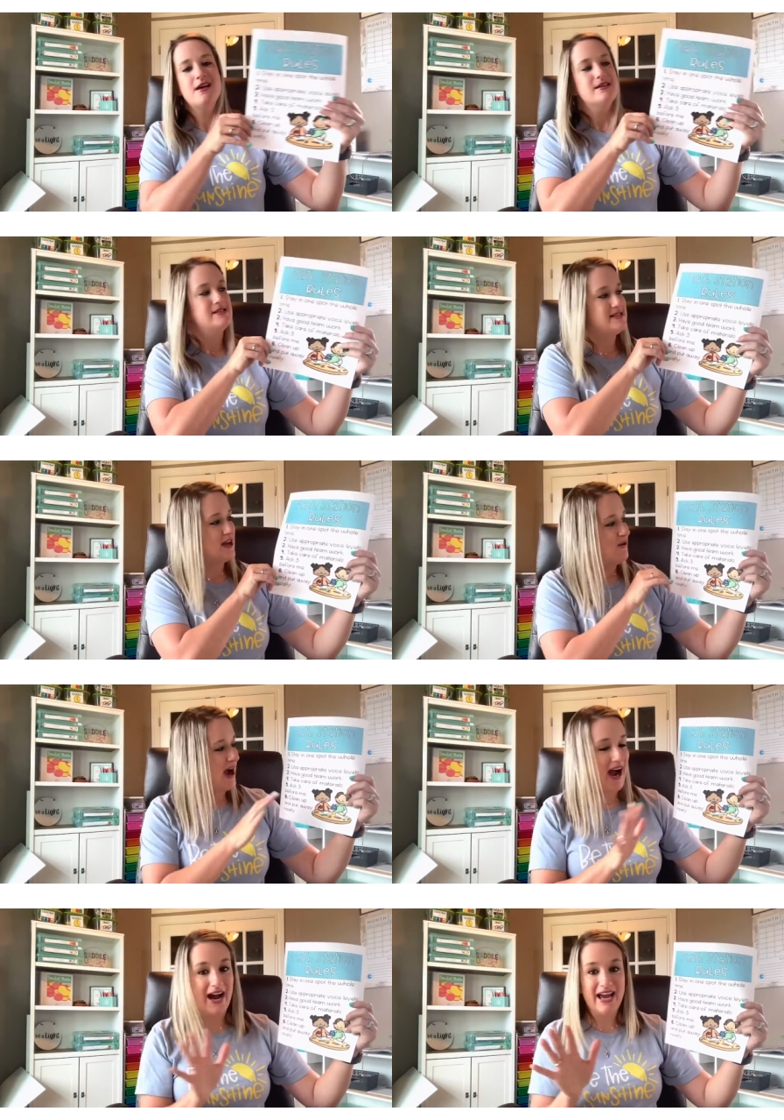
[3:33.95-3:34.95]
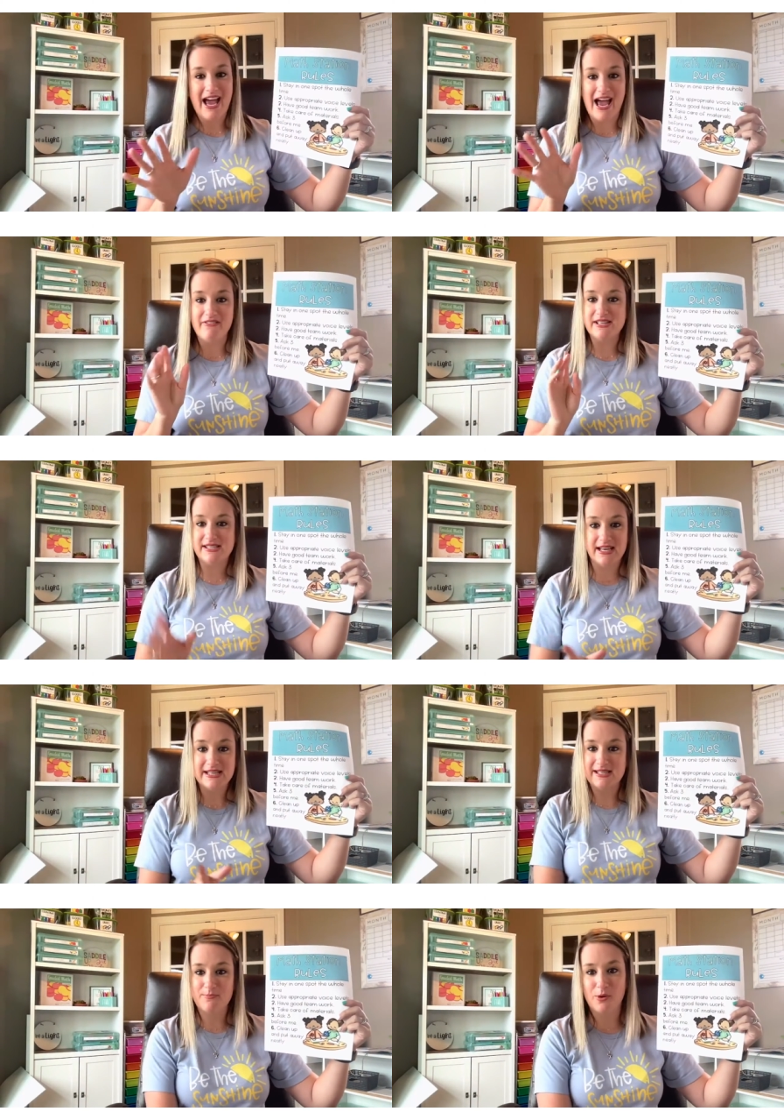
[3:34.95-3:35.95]
So, I have six
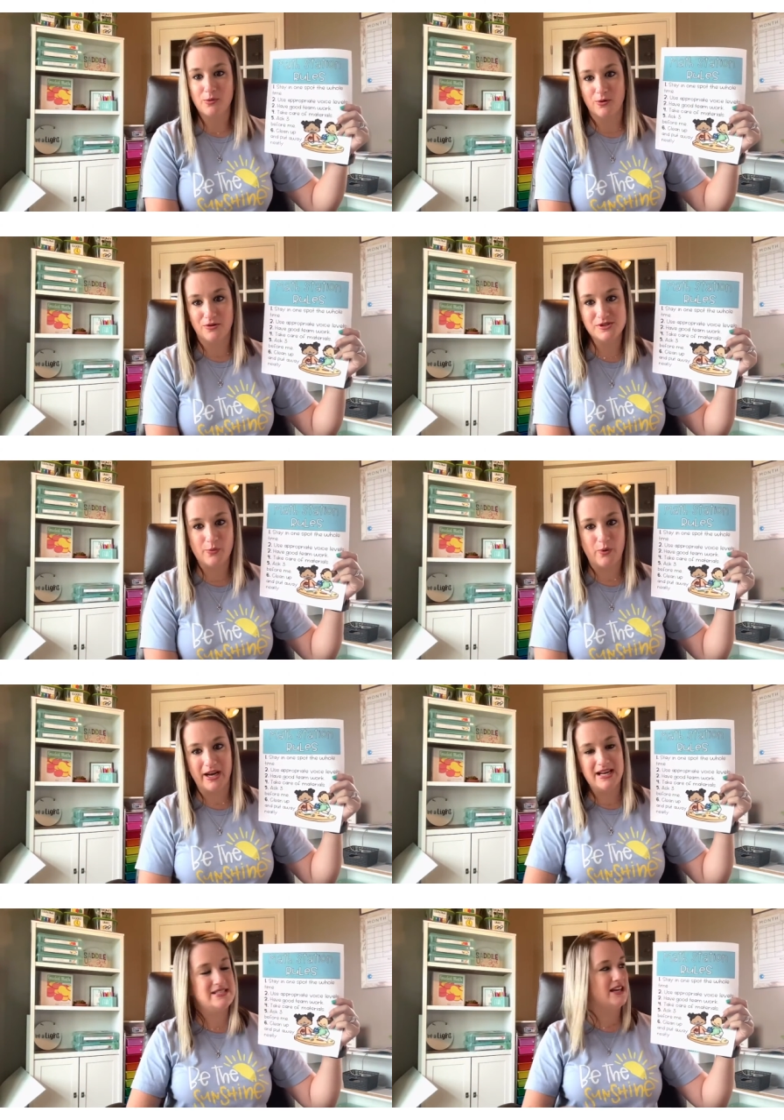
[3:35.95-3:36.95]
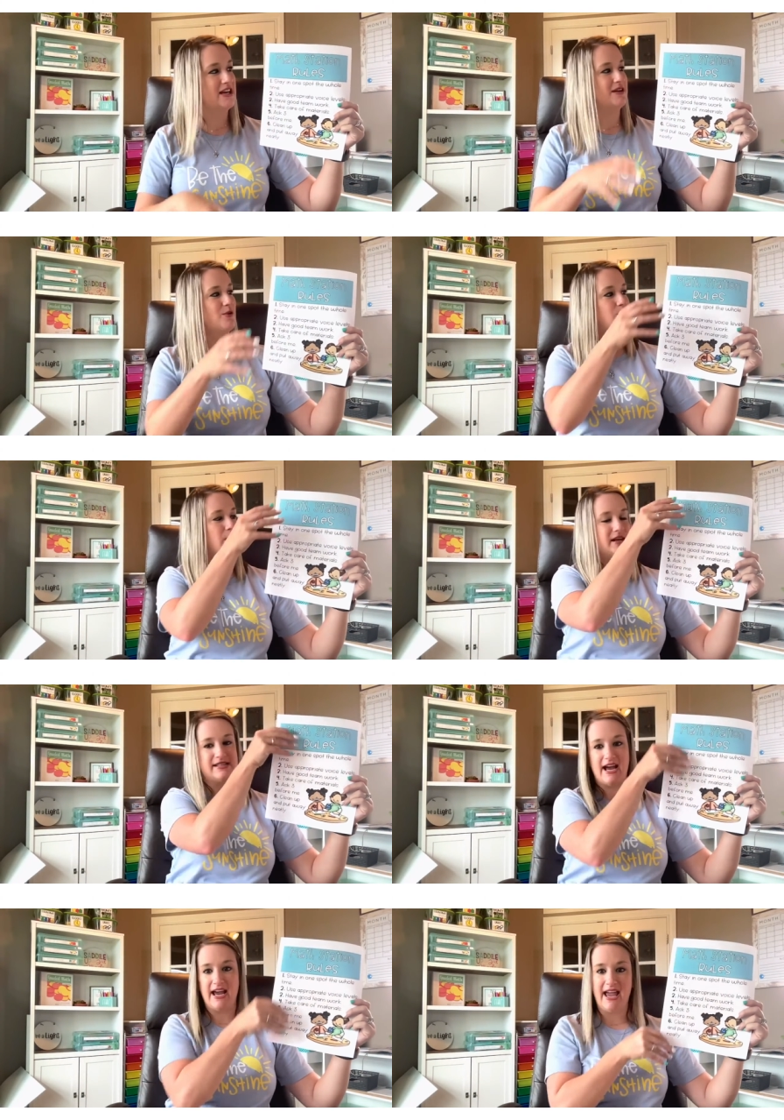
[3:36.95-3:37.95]
simple rules. What I did was
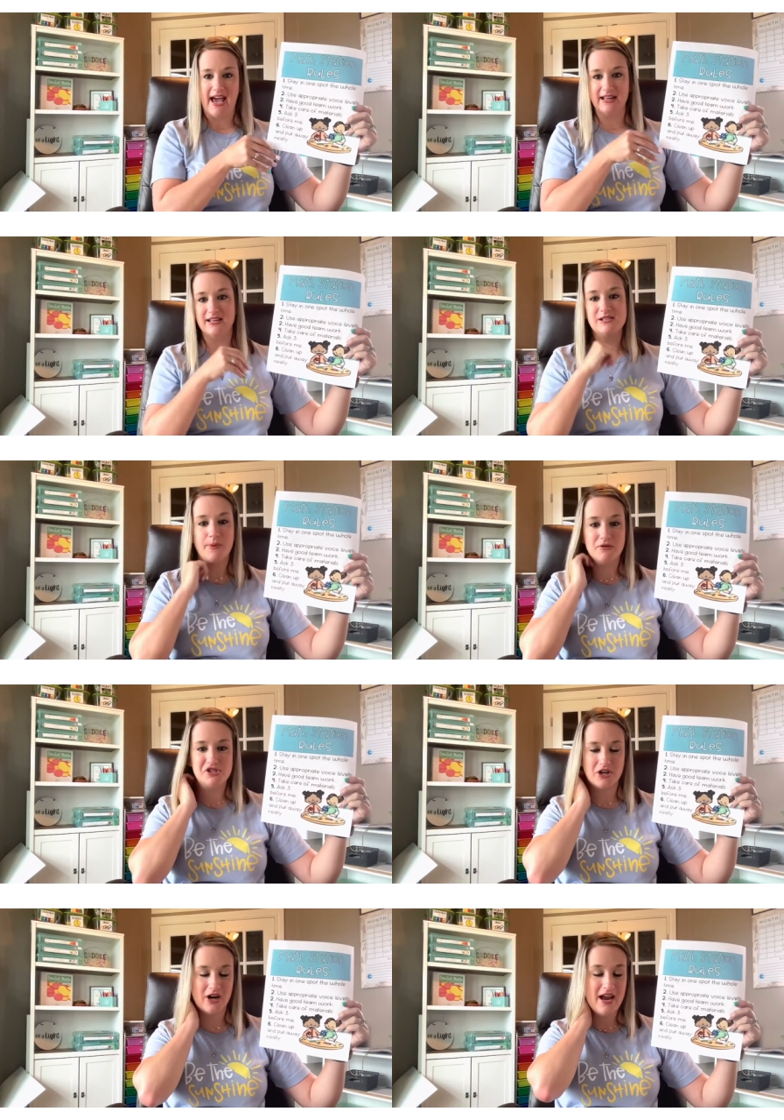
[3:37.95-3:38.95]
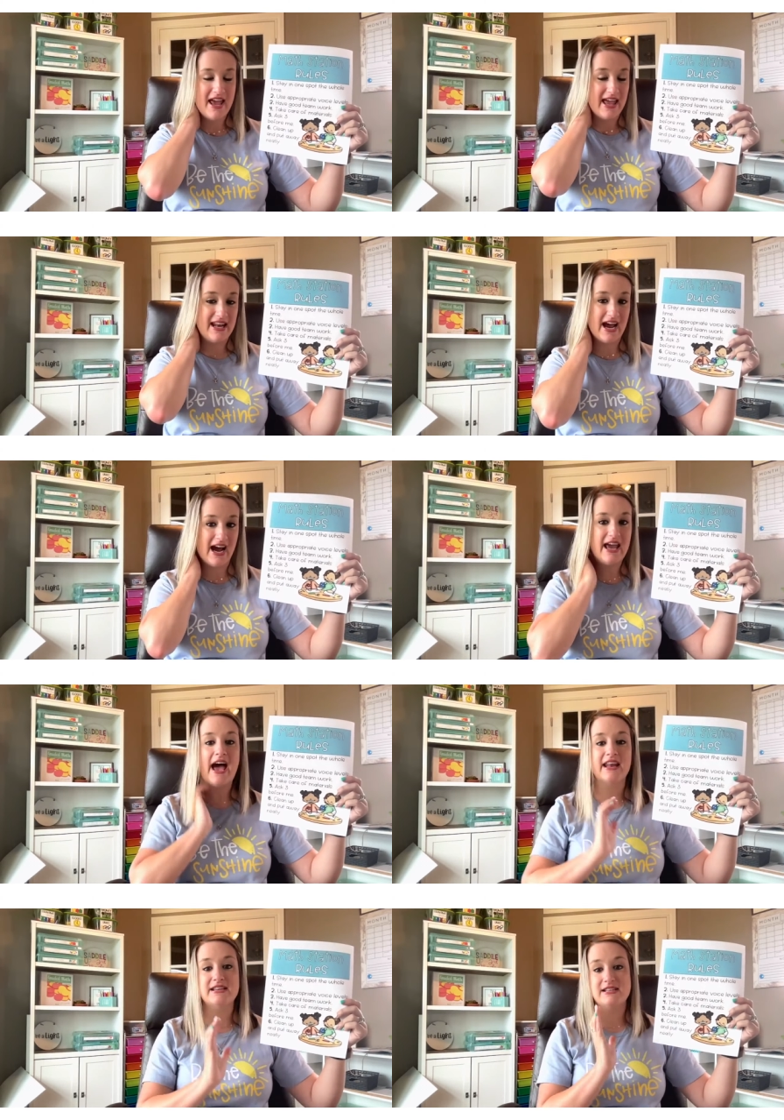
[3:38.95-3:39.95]
I had this poster and I
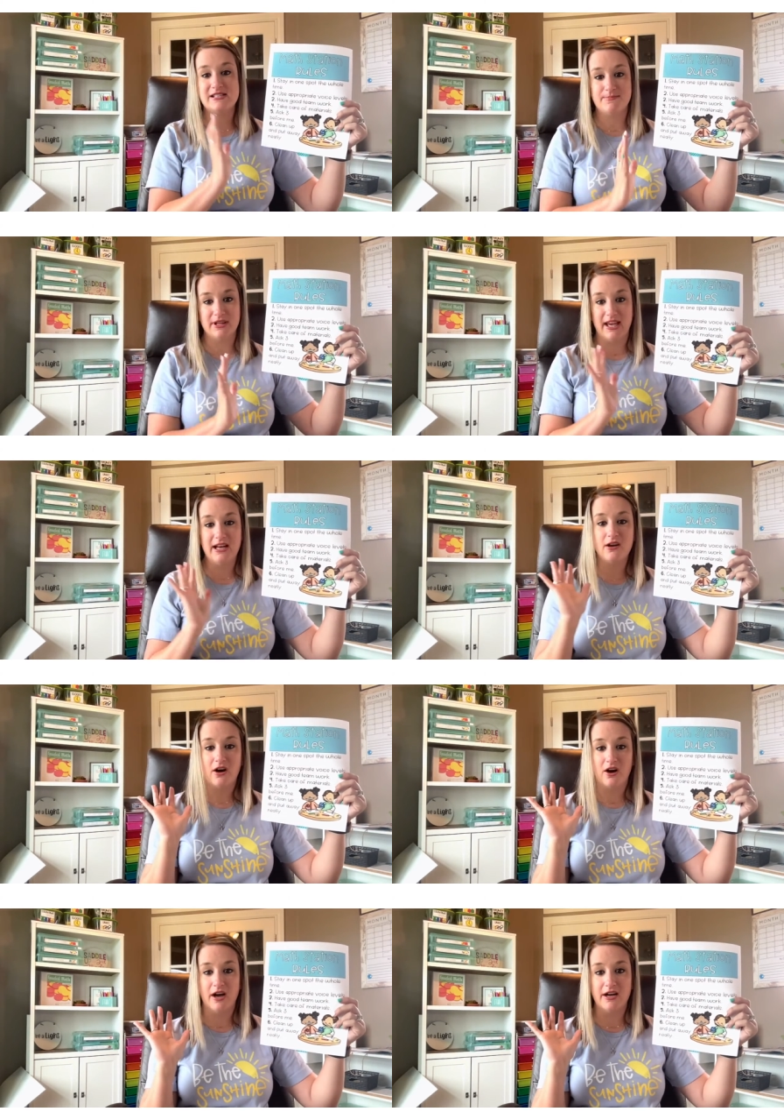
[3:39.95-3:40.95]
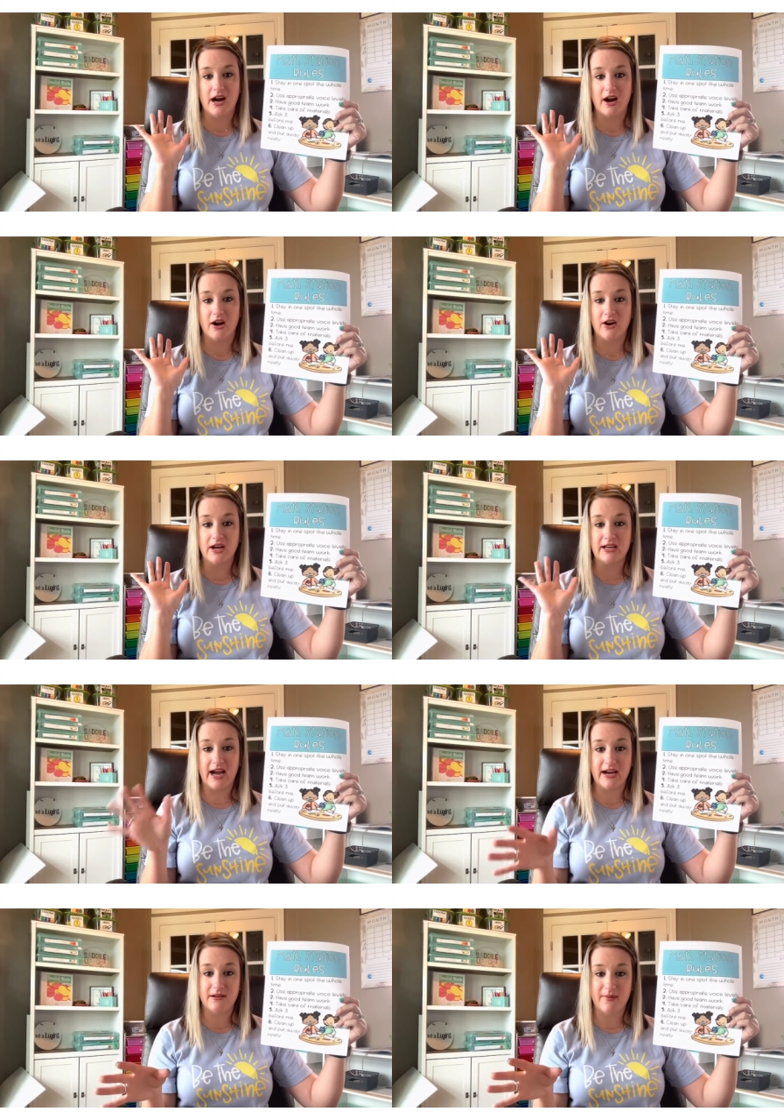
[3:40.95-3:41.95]
had it displayed on our
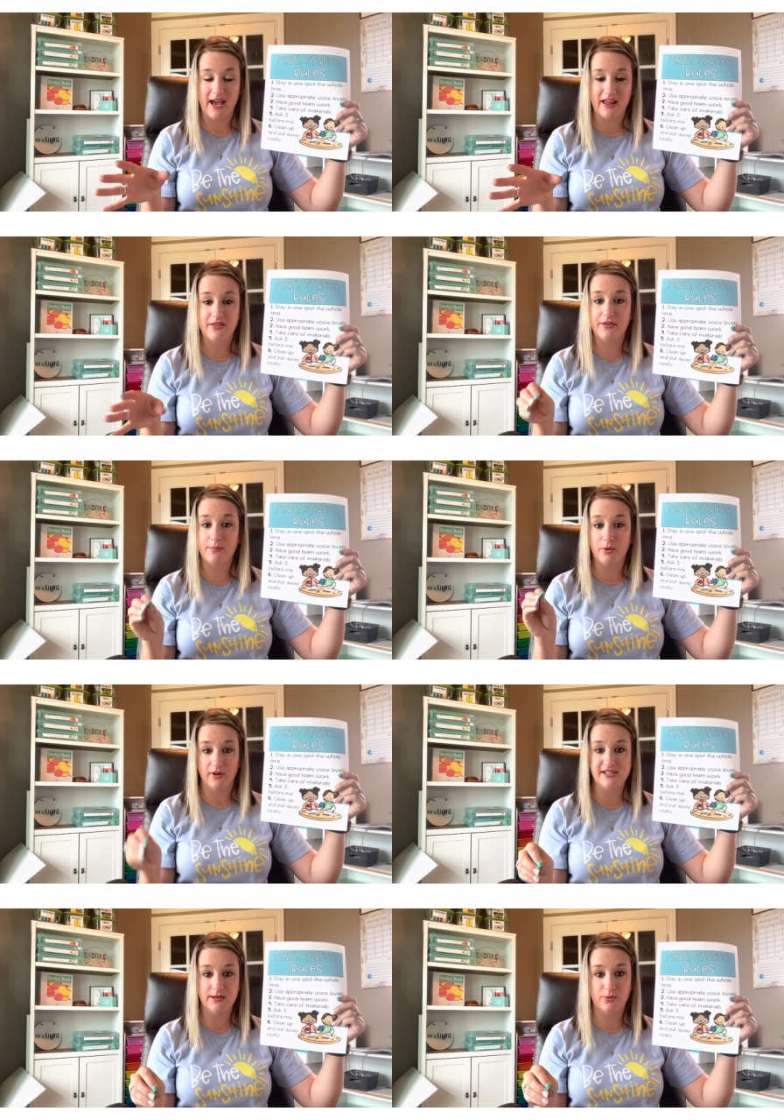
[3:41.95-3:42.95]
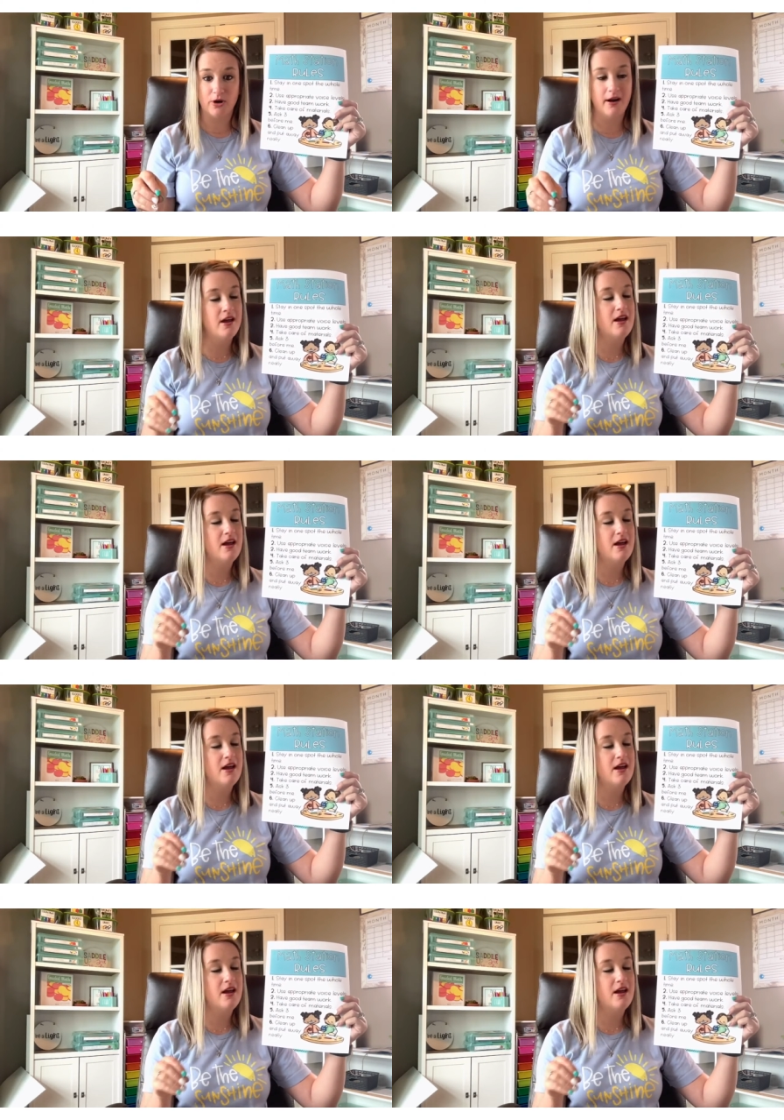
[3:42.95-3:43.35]
guided math bulletin board